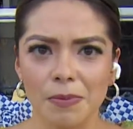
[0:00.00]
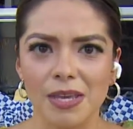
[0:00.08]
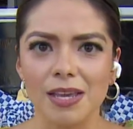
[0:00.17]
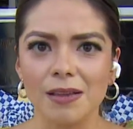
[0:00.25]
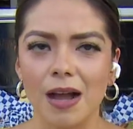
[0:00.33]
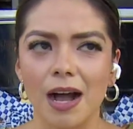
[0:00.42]

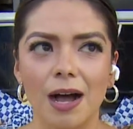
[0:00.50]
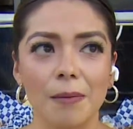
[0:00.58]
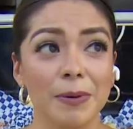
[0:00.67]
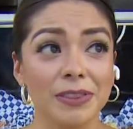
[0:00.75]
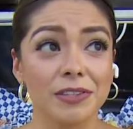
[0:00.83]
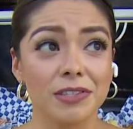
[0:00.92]
Pete, uh,
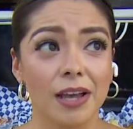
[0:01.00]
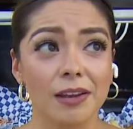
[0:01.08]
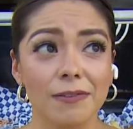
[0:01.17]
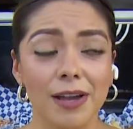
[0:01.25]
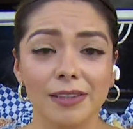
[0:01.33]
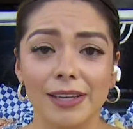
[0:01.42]
but the
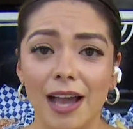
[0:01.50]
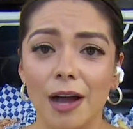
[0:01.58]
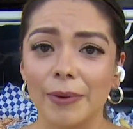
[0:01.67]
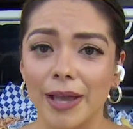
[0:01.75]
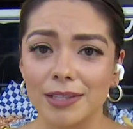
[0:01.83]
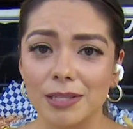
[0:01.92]
sun finally
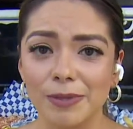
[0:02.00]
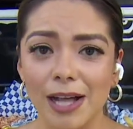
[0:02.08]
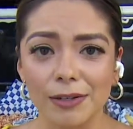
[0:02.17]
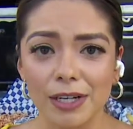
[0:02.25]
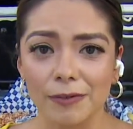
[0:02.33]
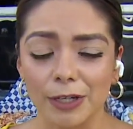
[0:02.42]
out. We had some
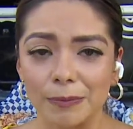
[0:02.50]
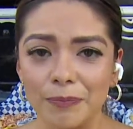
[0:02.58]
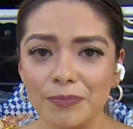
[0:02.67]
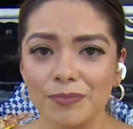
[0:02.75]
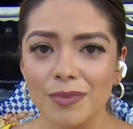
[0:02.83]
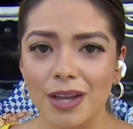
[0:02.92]
cloud cover.
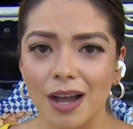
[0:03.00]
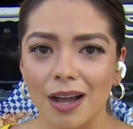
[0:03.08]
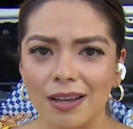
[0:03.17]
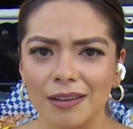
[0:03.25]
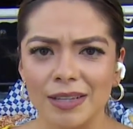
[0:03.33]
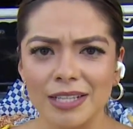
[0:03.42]

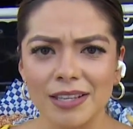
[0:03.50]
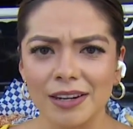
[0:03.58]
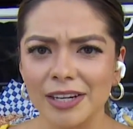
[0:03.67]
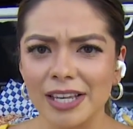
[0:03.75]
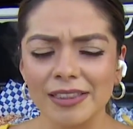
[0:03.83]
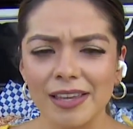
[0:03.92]
Uh, is
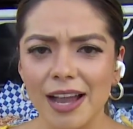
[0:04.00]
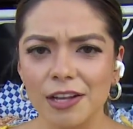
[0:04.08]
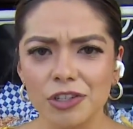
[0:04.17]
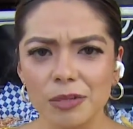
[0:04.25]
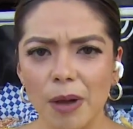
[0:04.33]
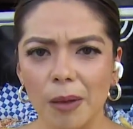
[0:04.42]
there anything
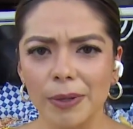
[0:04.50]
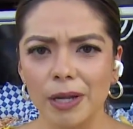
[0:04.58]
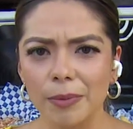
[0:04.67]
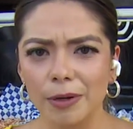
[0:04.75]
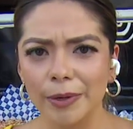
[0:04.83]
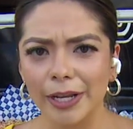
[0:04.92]
actually popping
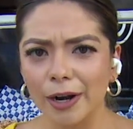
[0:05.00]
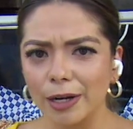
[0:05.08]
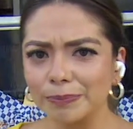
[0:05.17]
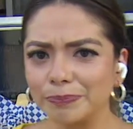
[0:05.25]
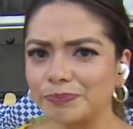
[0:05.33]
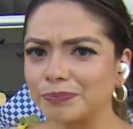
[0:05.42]
up on radar?
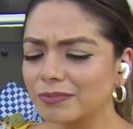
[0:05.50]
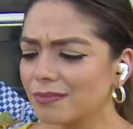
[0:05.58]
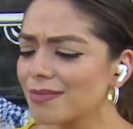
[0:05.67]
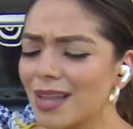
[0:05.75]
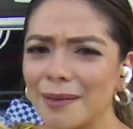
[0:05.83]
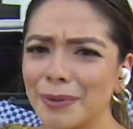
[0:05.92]
I'm
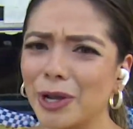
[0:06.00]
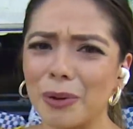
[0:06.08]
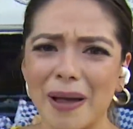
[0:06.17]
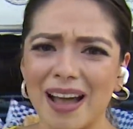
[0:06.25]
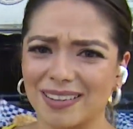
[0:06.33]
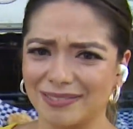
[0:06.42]
going to go
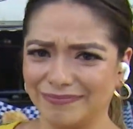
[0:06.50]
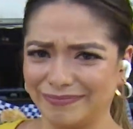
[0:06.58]
back.